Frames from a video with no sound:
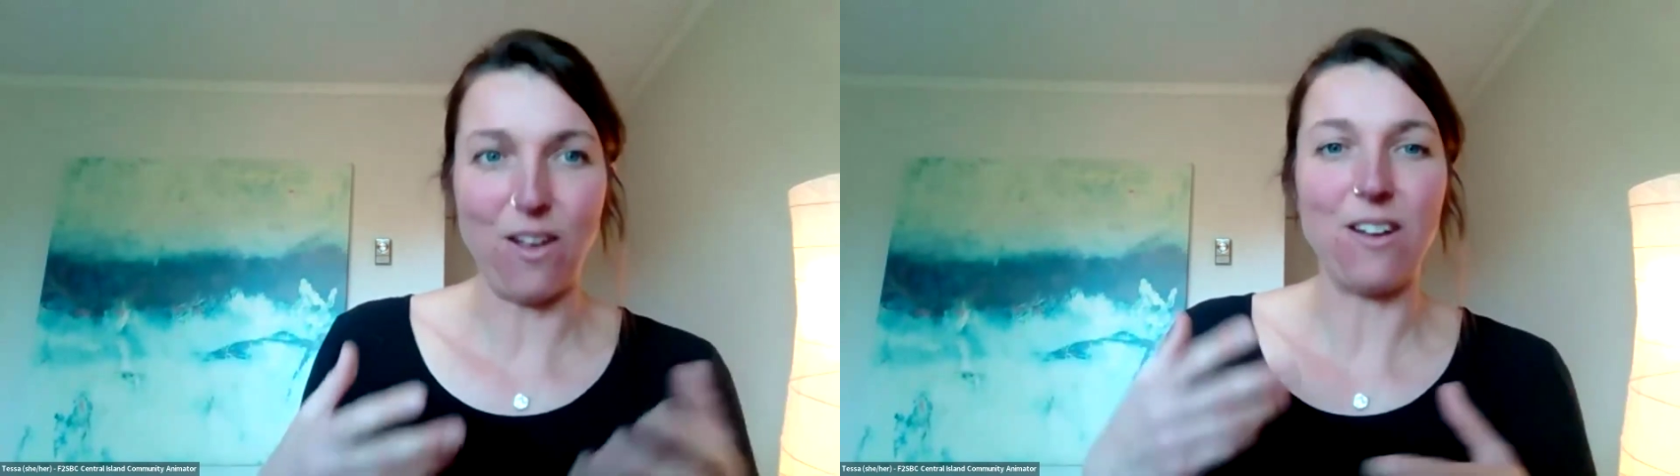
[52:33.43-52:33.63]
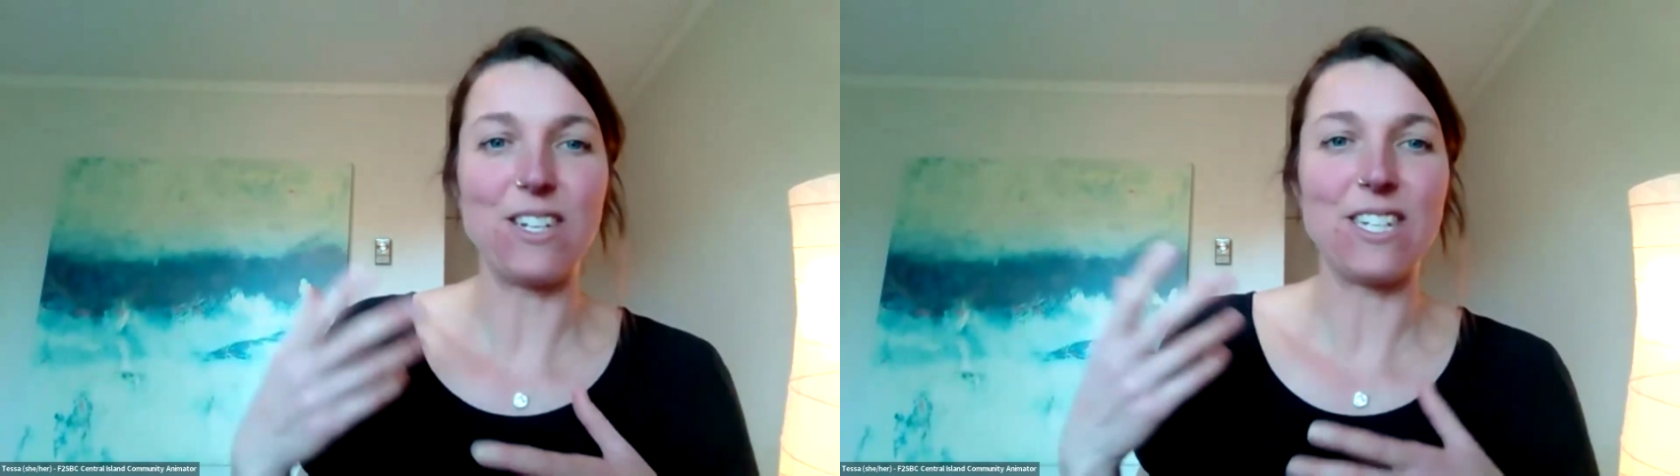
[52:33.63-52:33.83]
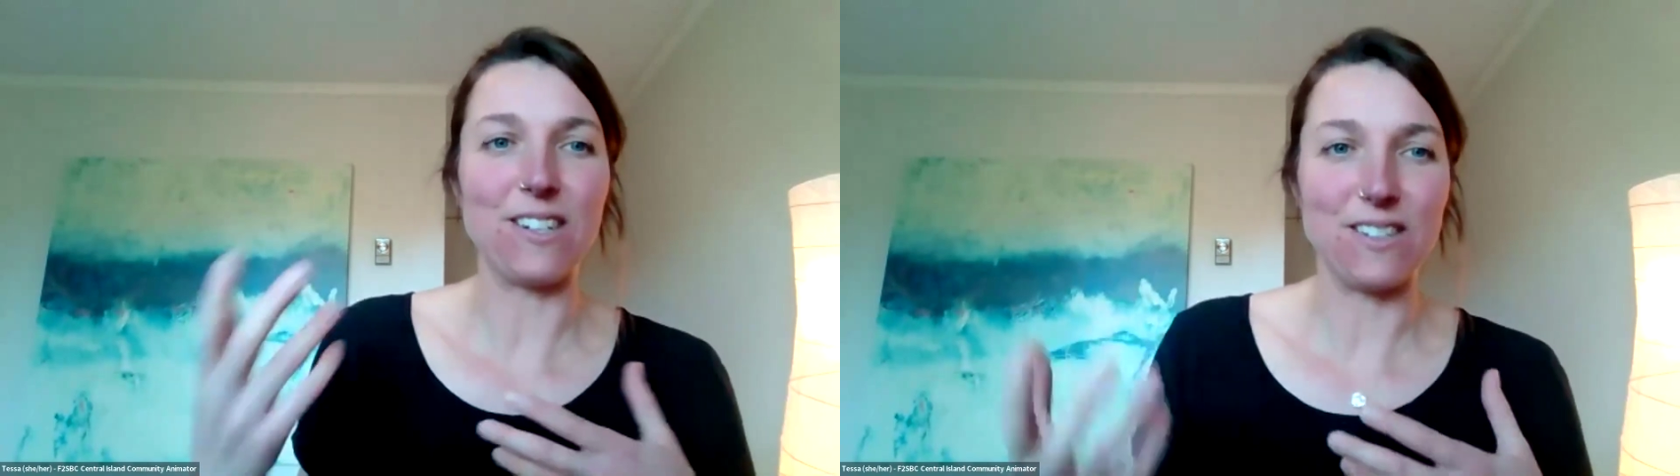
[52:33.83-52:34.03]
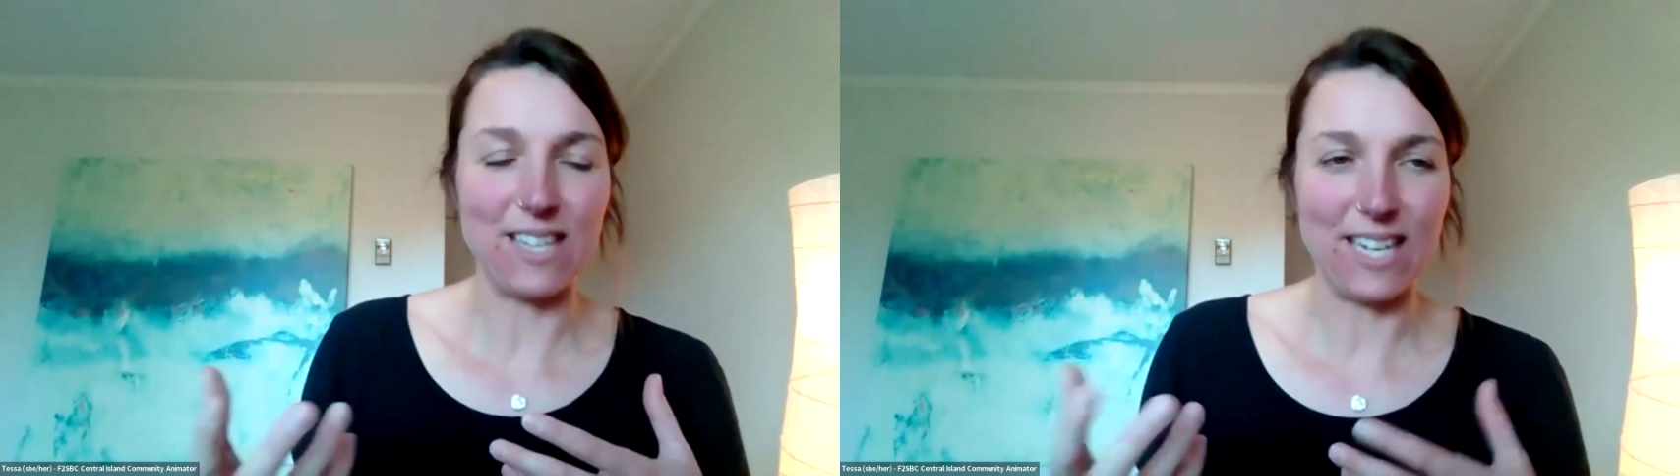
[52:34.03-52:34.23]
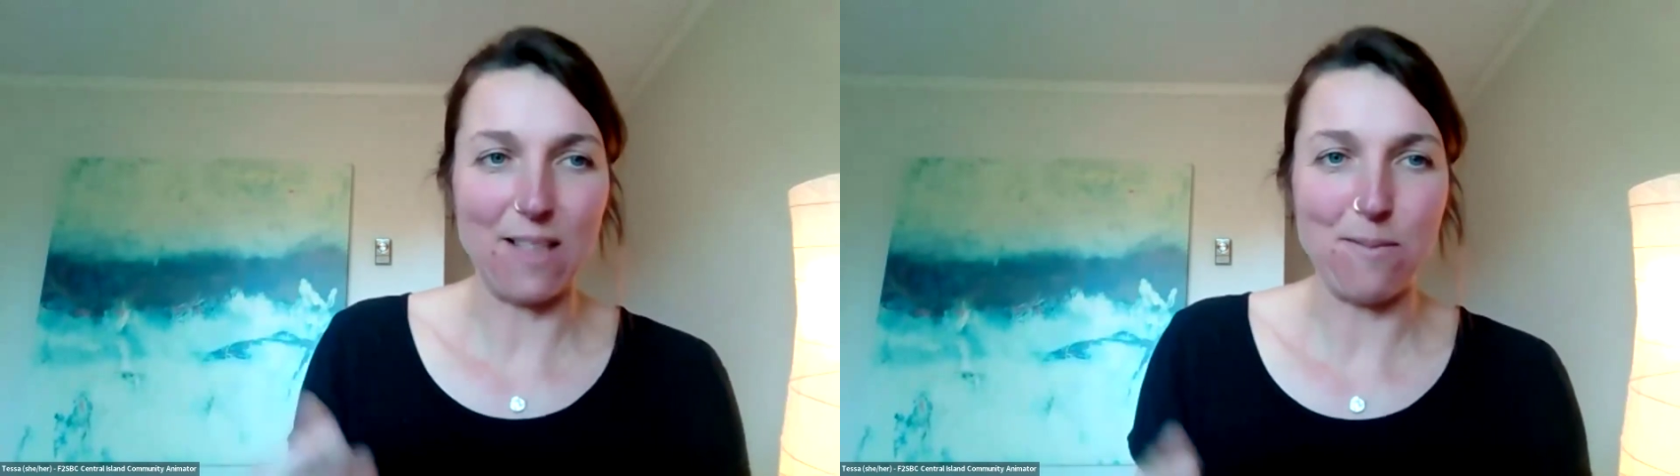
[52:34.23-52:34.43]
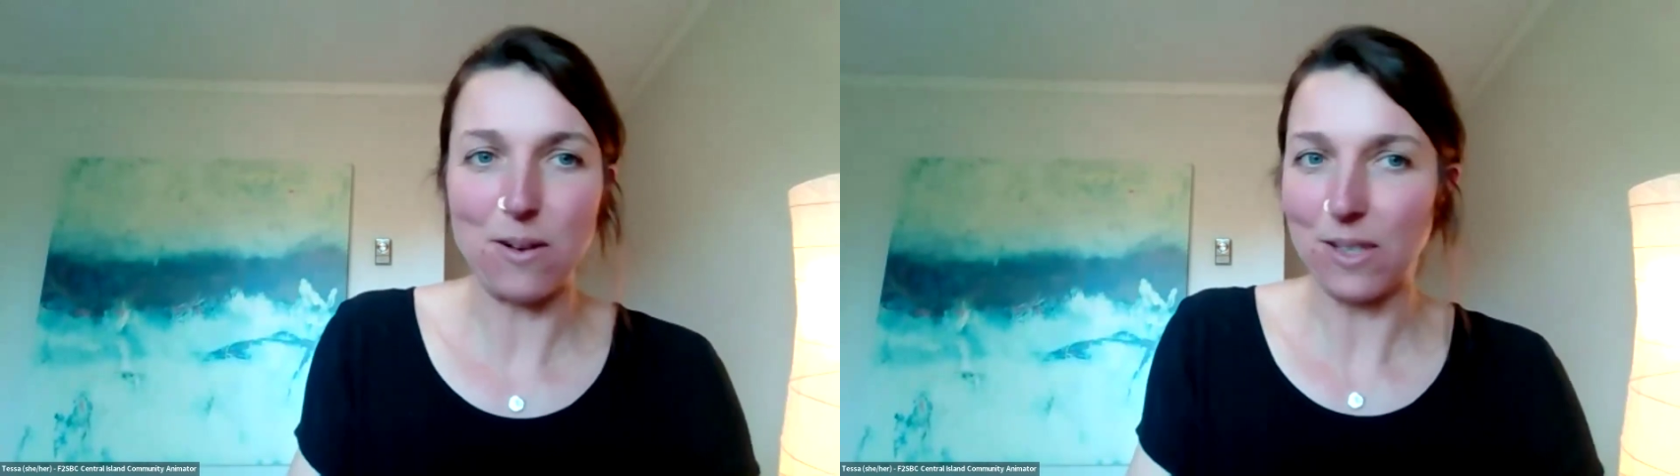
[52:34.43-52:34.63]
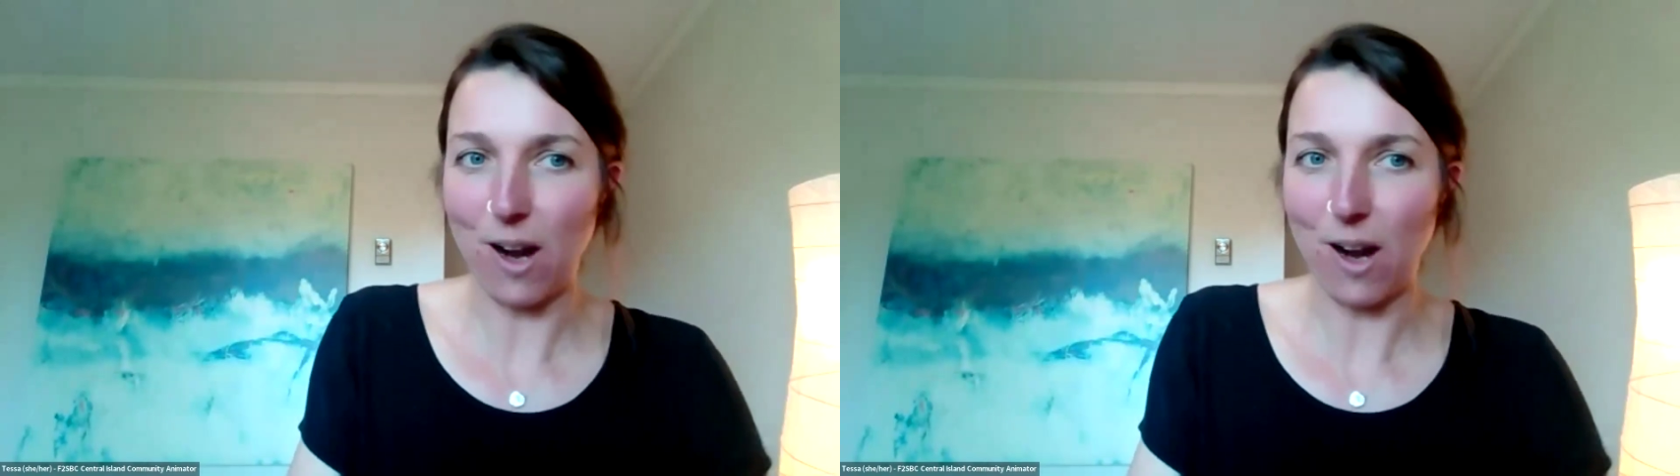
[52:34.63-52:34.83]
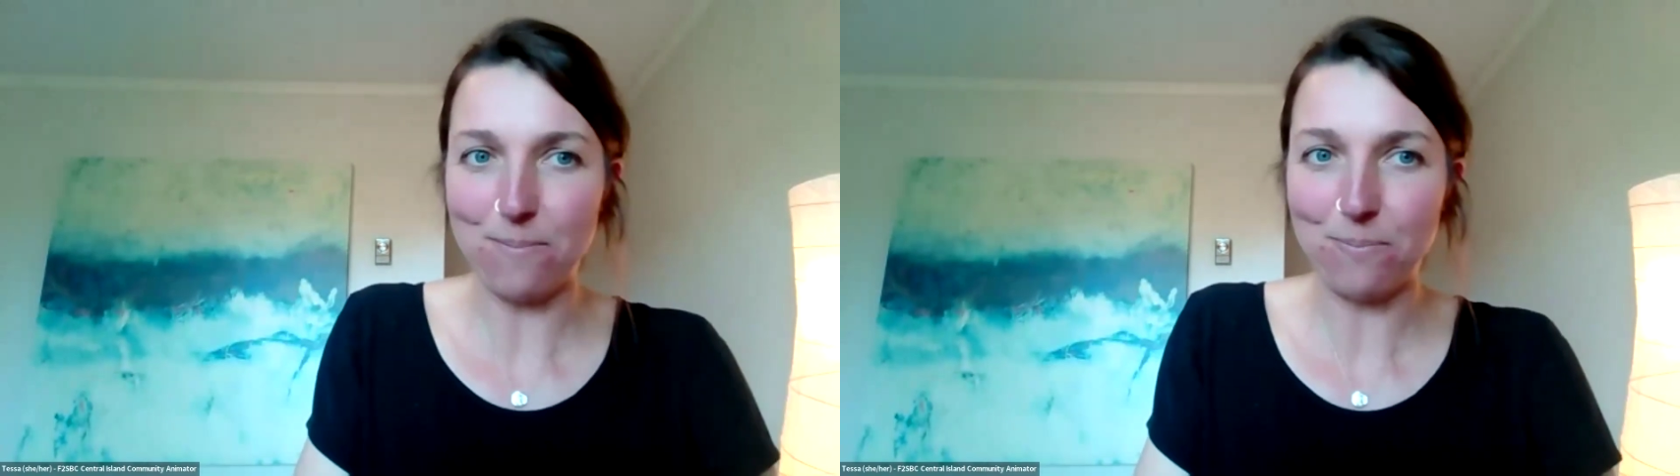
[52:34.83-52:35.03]
volunteers and getting out in the
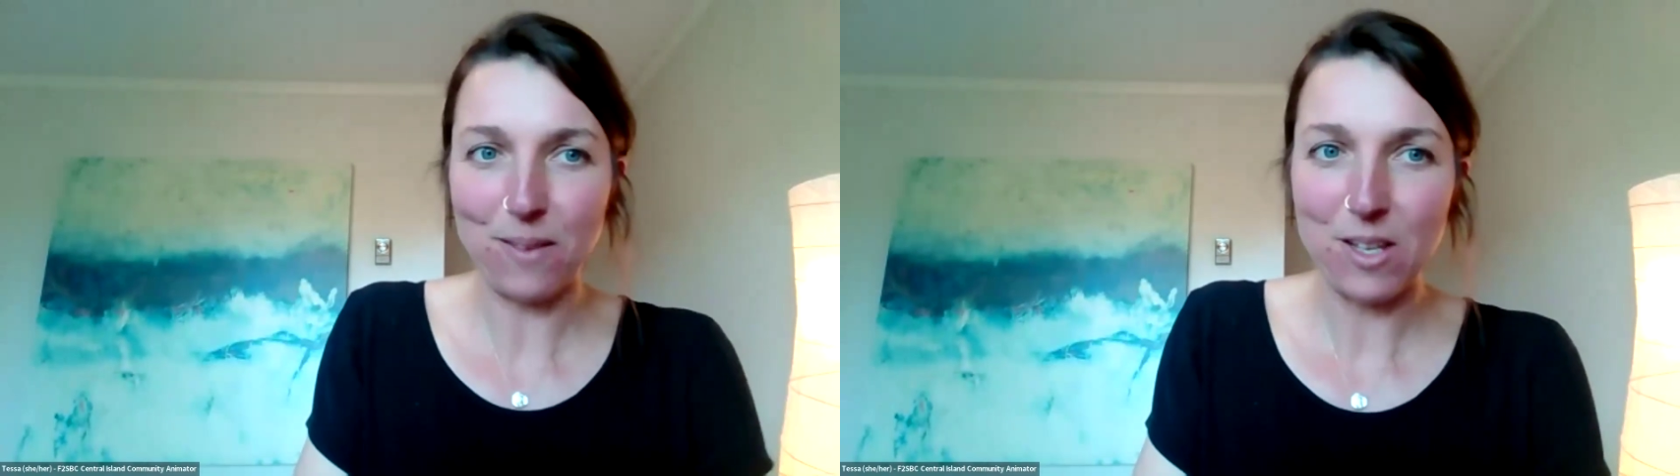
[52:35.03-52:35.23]
garden?